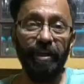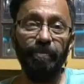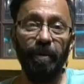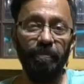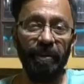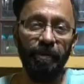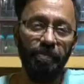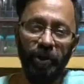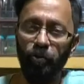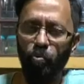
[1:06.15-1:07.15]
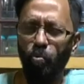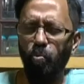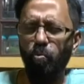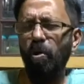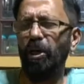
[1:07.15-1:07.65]
My mother made
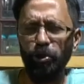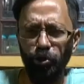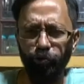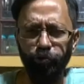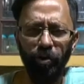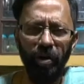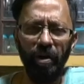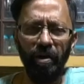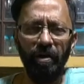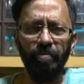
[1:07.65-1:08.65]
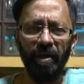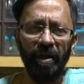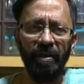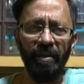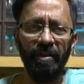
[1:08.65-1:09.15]
wonderful
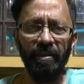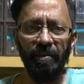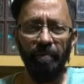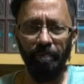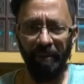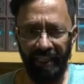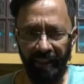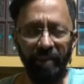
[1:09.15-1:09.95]
Magali pickle.